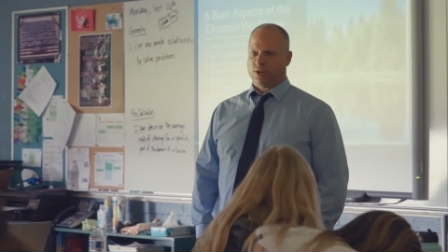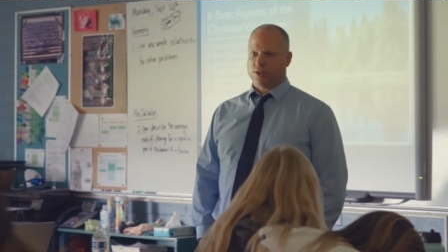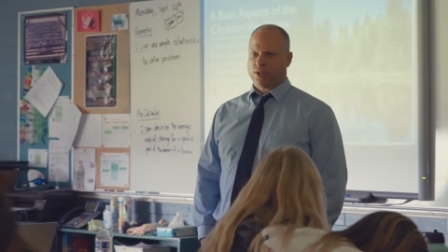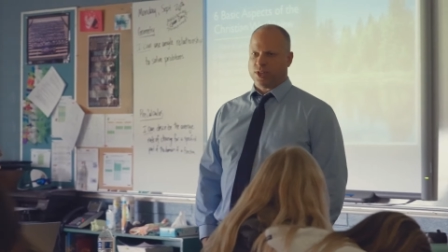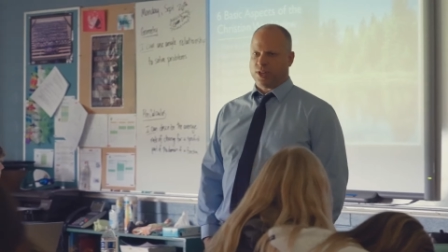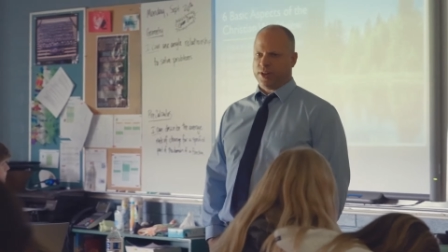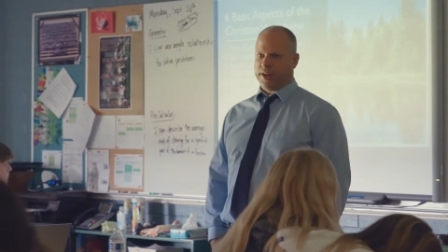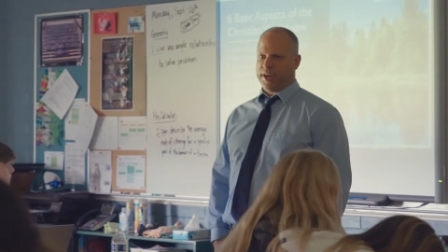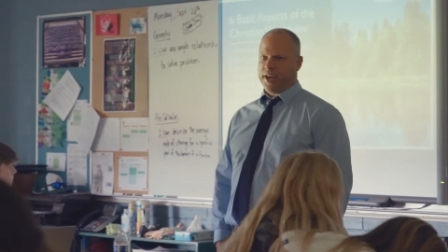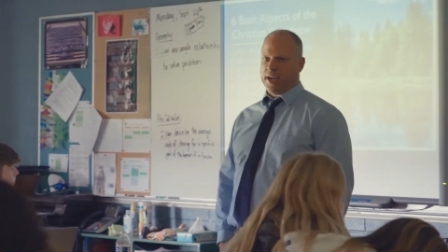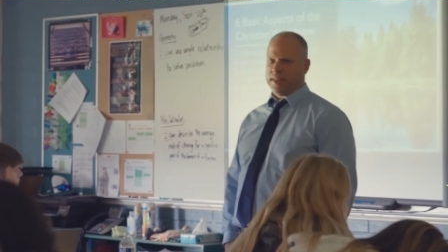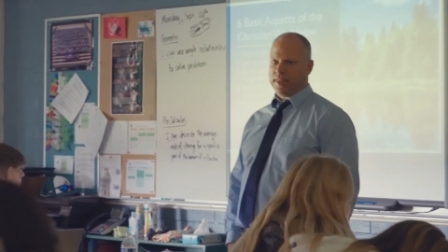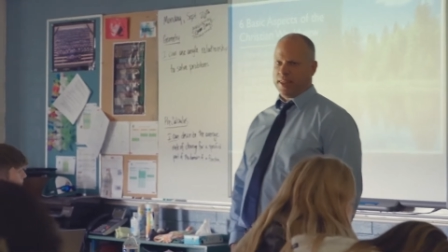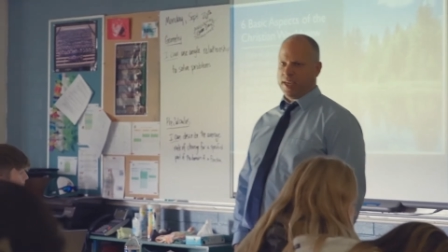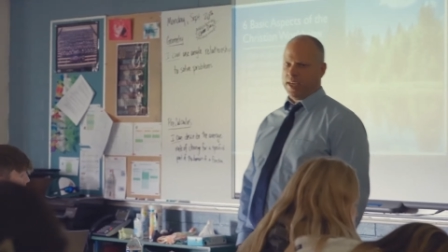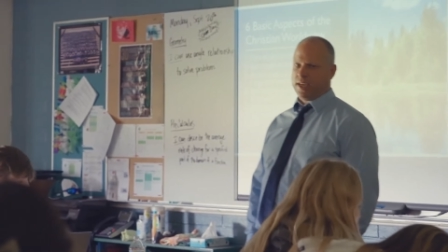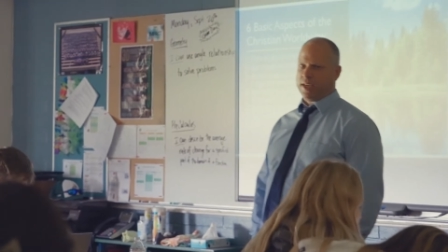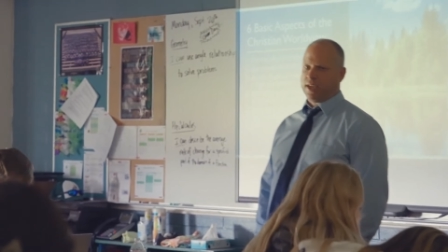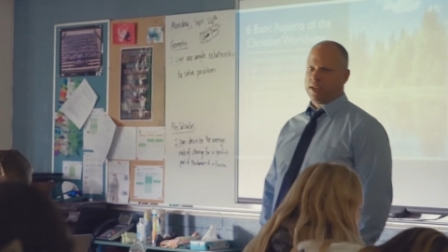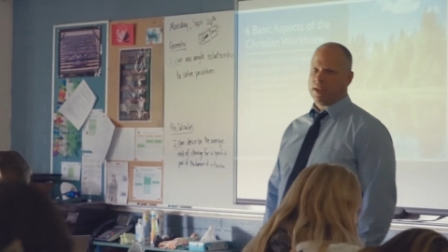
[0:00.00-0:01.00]
which I think
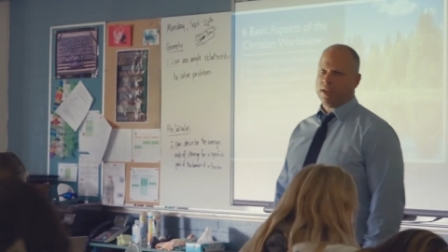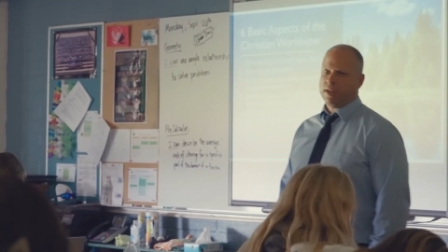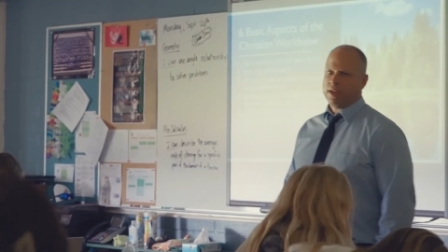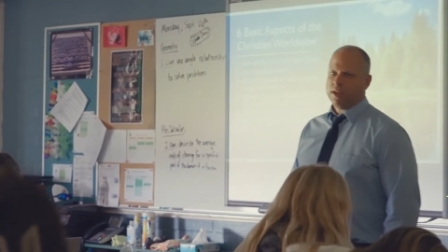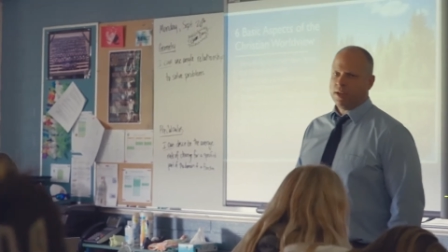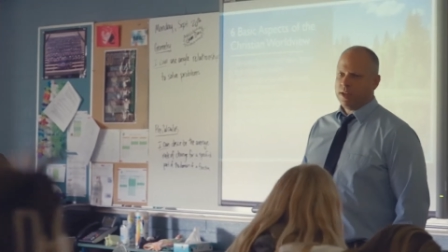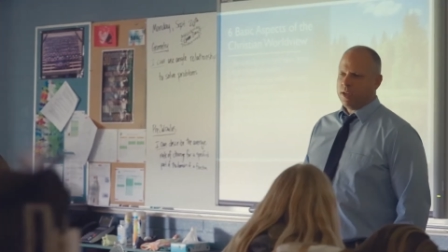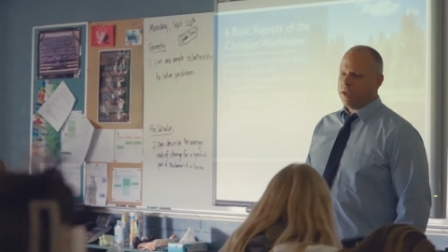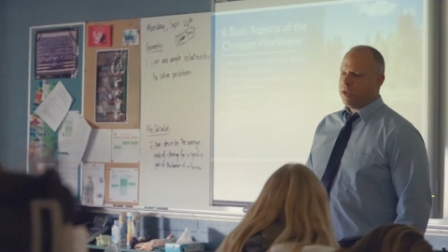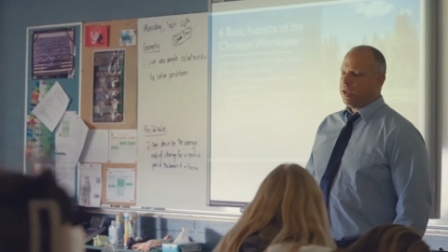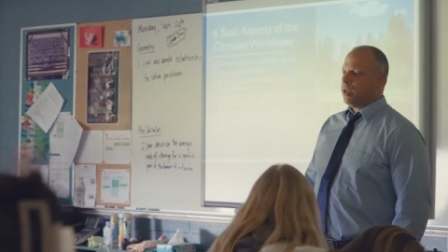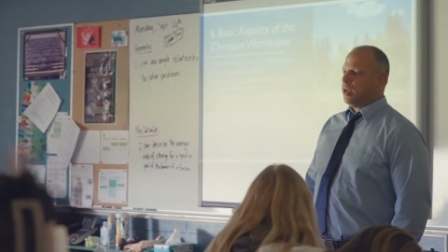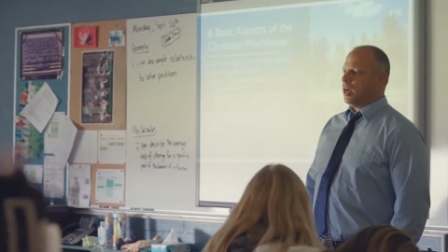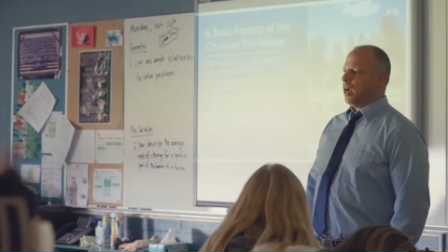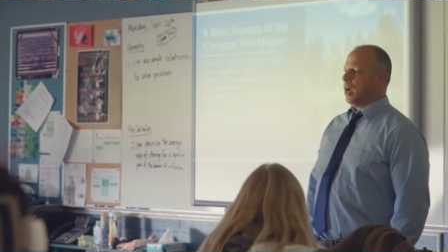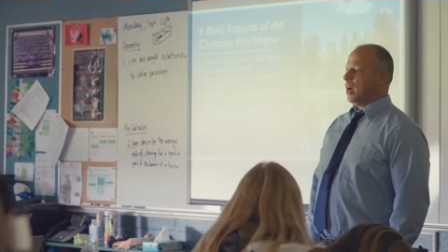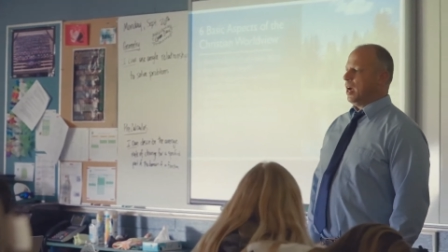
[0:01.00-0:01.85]
is something that sets Northwest